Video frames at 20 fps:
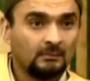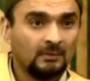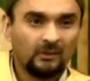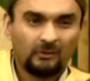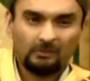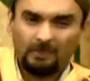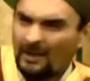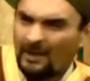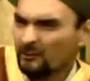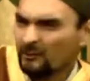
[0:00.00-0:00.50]

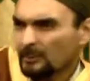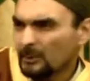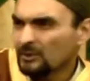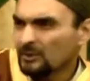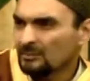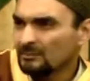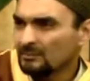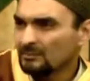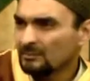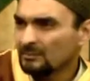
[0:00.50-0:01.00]
It's
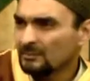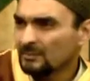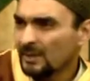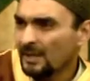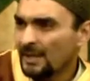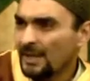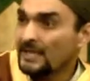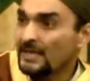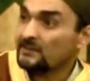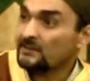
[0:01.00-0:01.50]
possible.
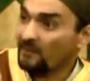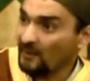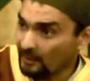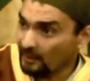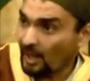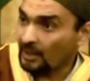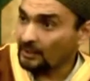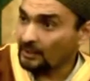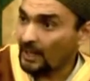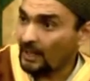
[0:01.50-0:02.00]
It's
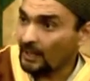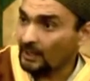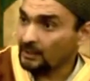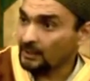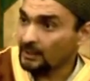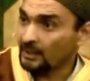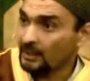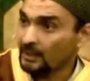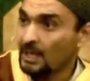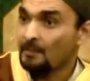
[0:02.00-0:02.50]
very
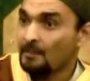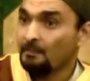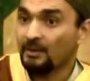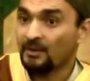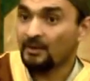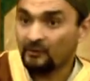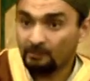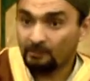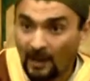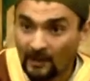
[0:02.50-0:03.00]
unlikely,
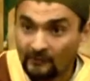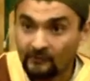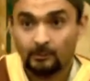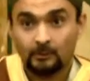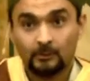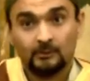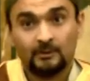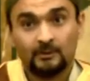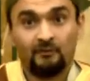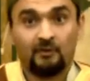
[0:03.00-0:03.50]
but it's
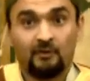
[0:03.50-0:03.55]
possible.